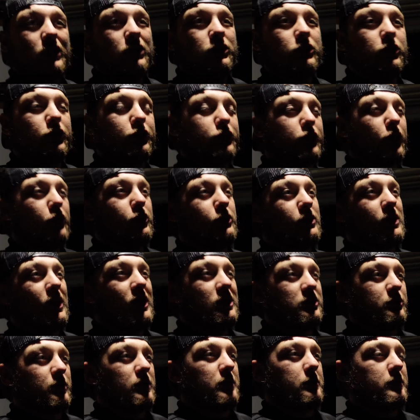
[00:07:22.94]
to show you
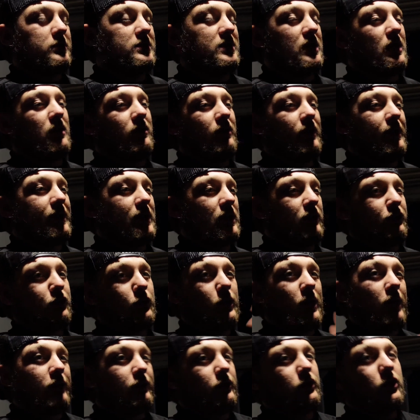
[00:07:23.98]
guys what it would sound like if you
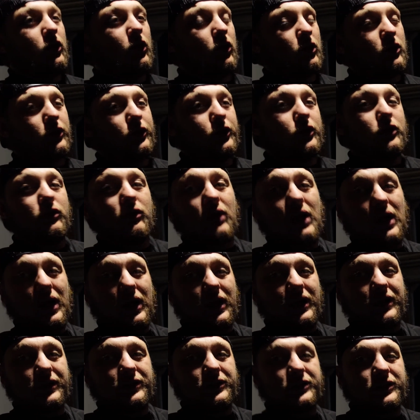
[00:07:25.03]
had the car in your
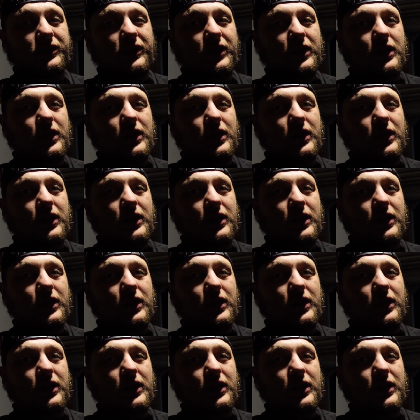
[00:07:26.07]
garage.